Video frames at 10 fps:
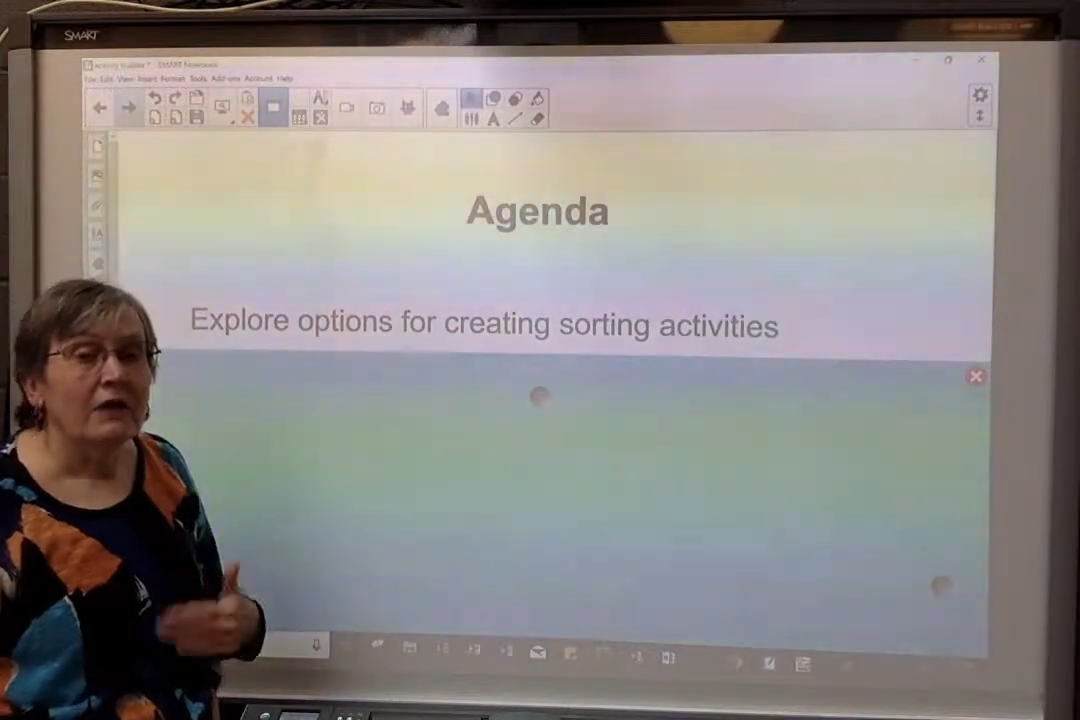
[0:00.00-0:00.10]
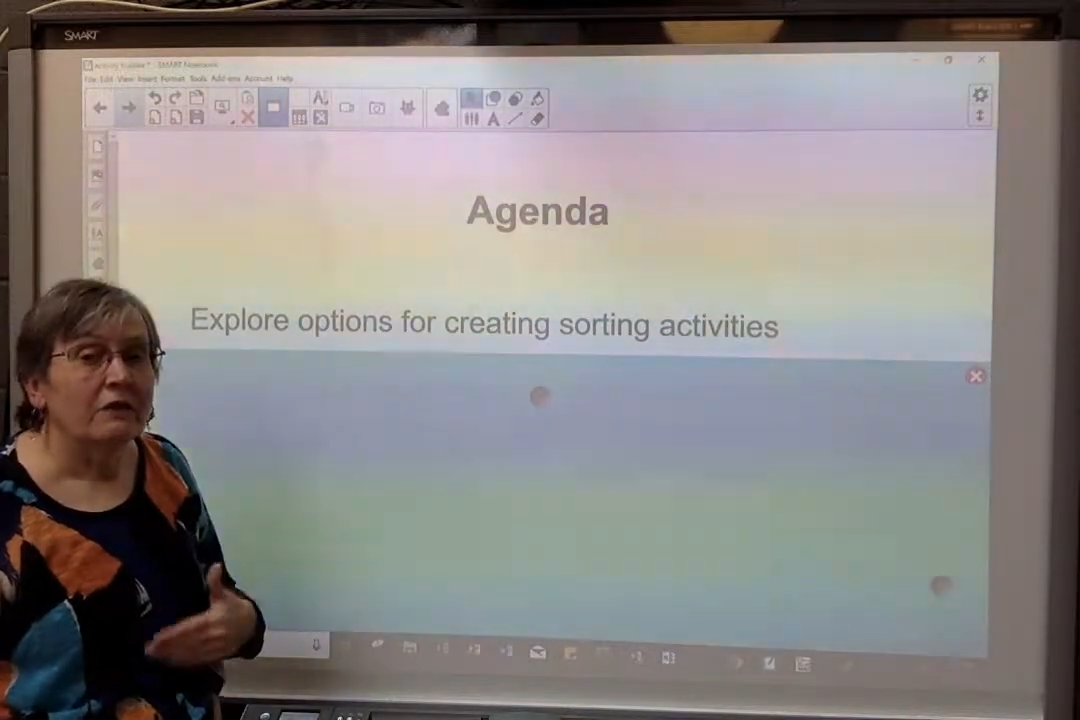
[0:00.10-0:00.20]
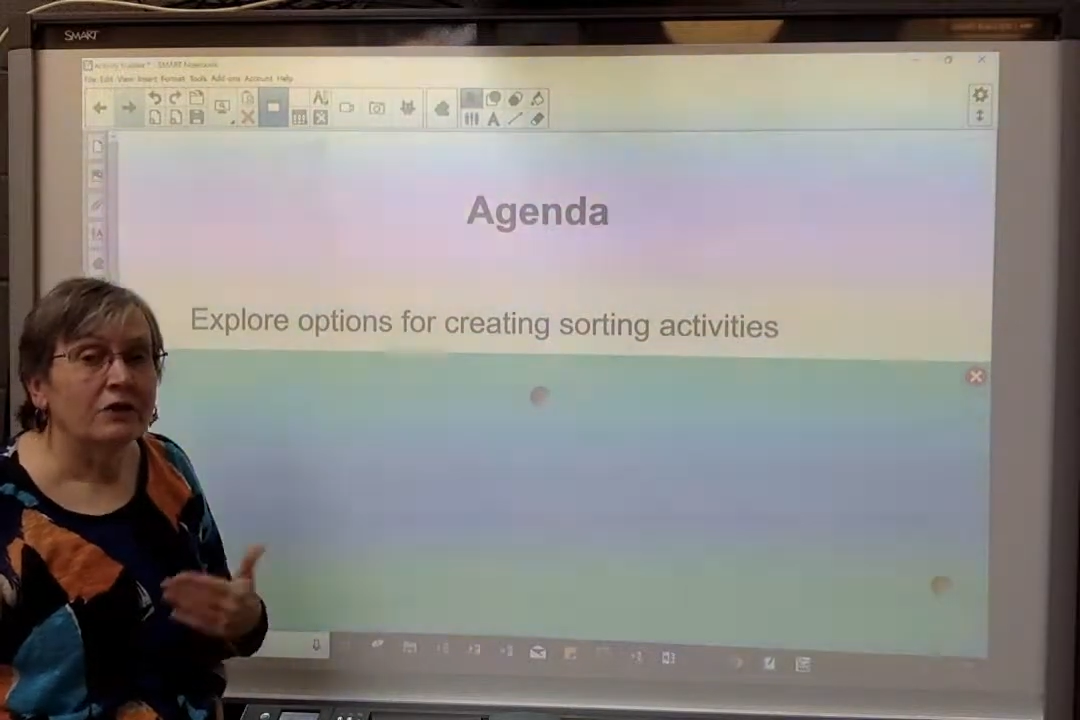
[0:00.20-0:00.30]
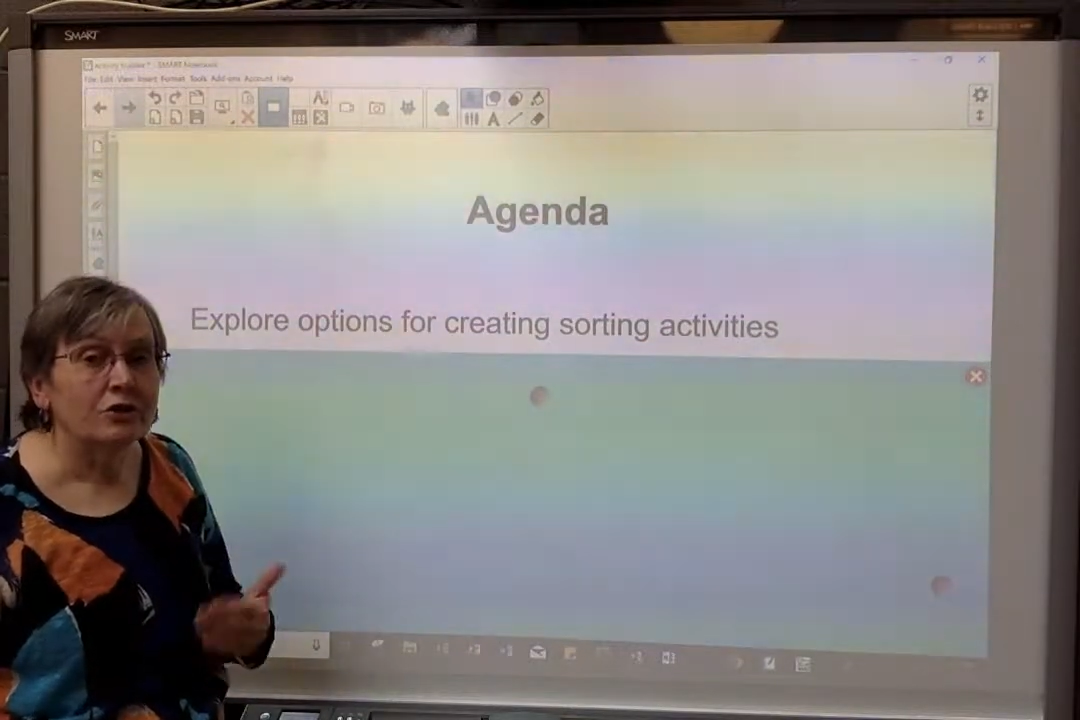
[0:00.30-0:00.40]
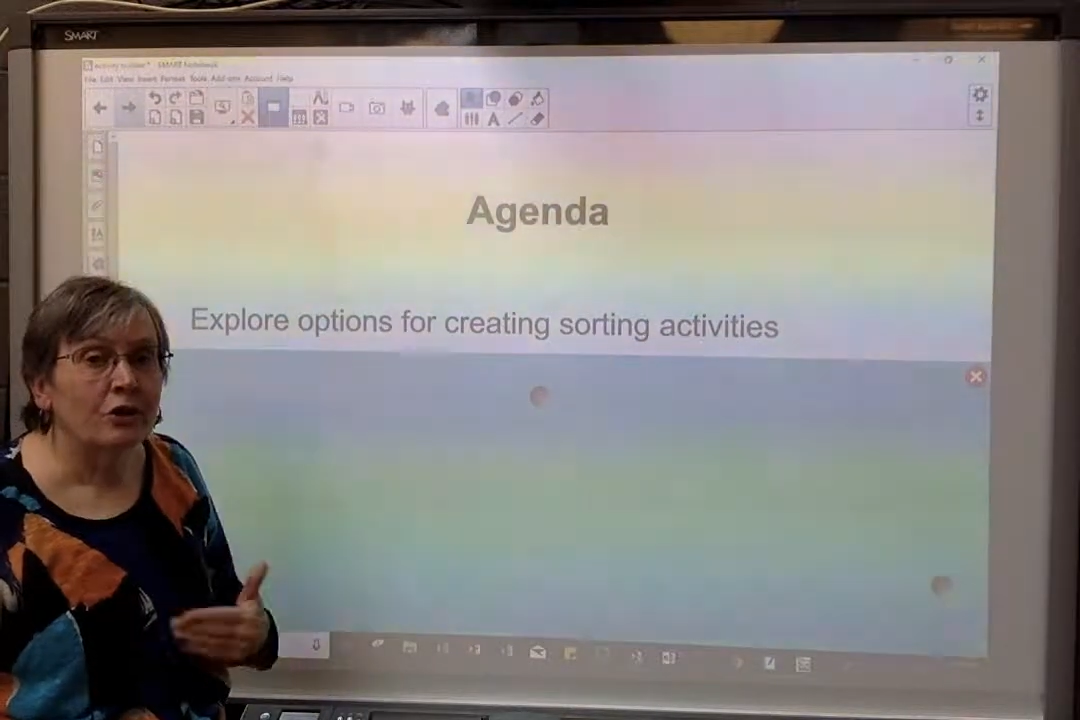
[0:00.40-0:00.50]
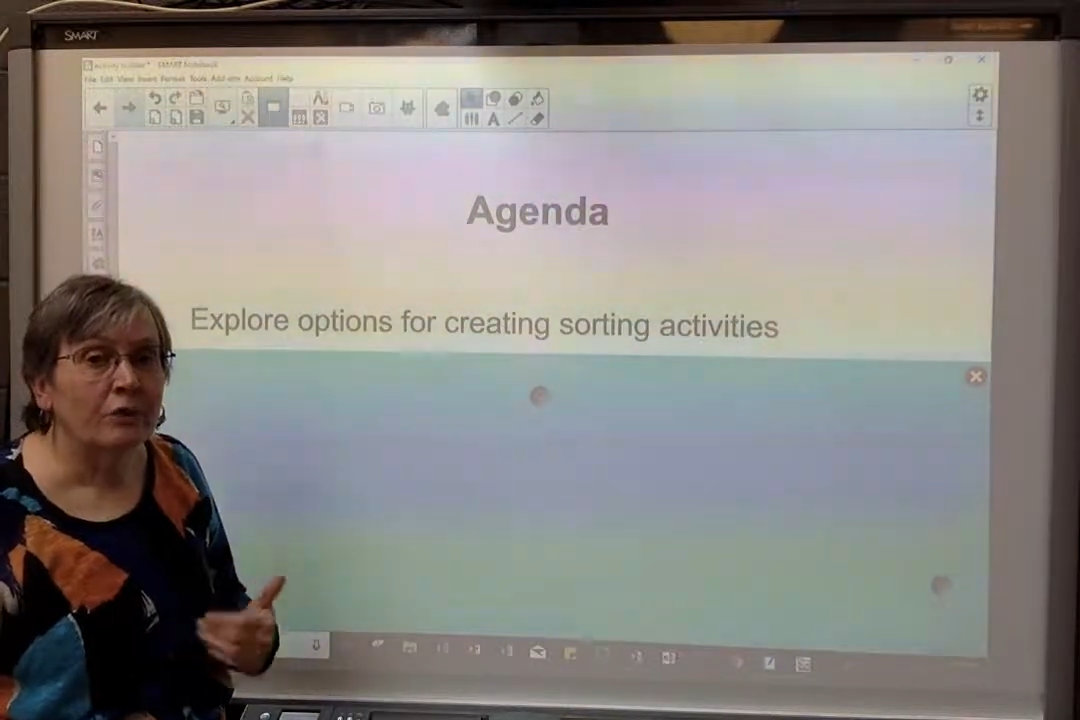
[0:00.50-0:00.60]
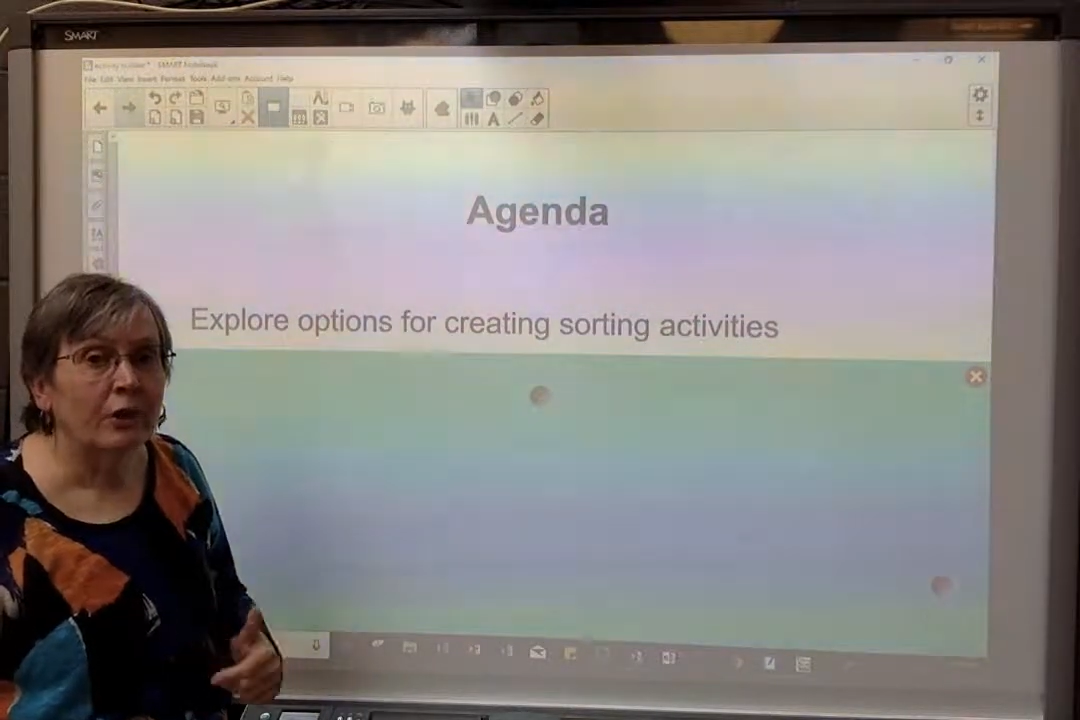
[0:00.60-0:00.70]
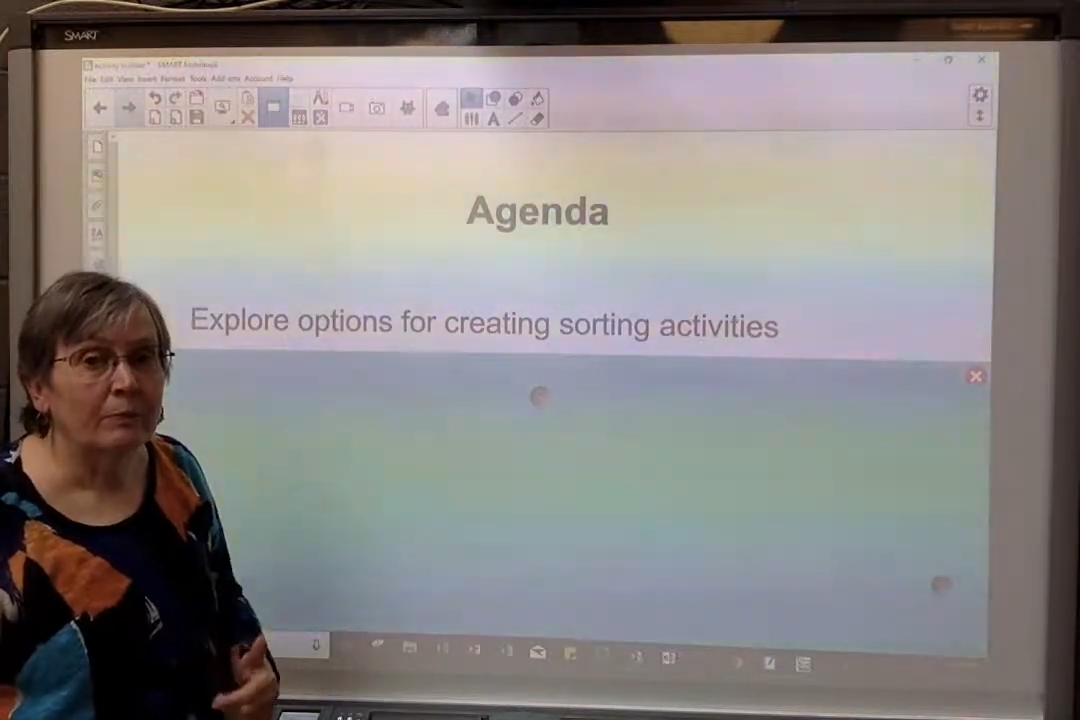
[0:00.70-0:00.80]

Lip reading: These showed up